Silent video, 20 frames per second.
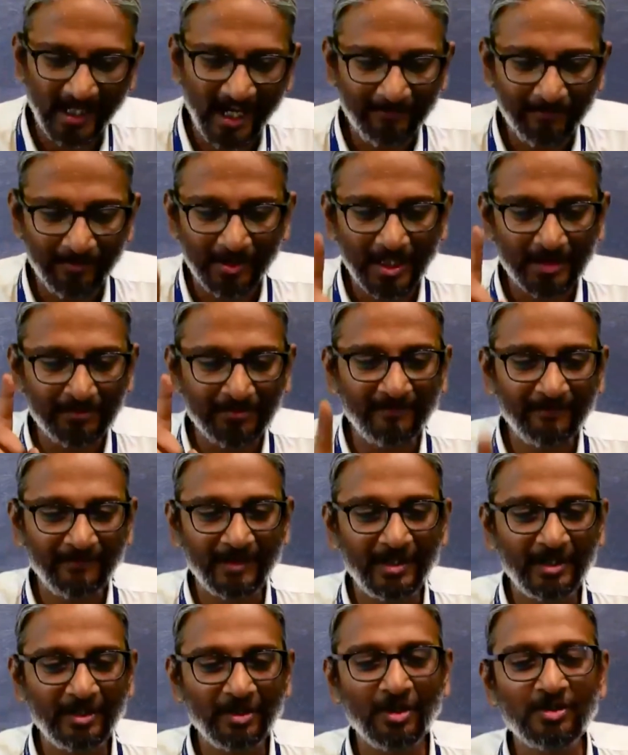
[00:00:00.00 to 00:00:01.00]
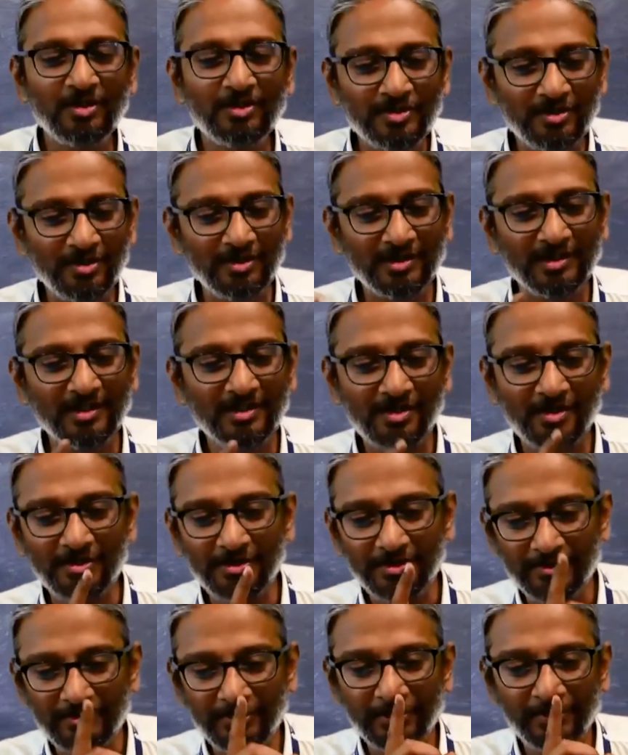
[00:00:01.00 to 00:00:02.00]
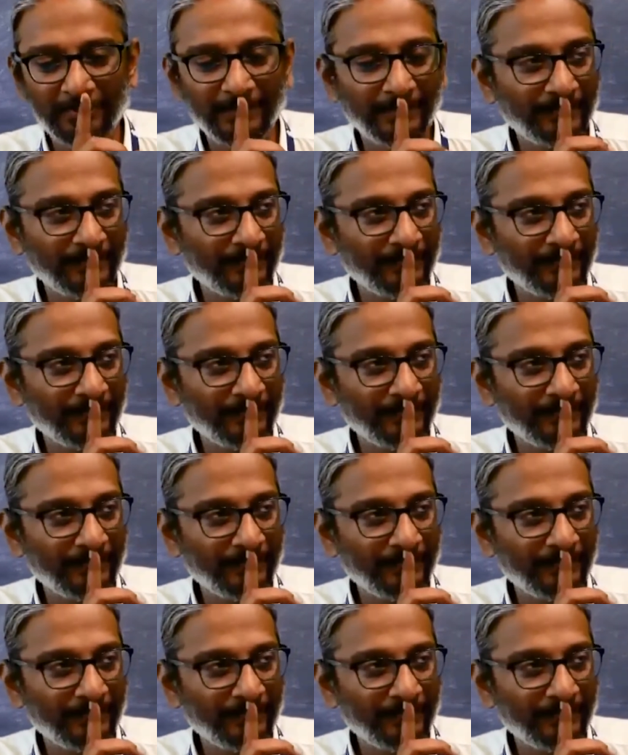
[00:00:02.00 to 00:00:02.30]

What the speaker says: I put up a video also on this on YouTube.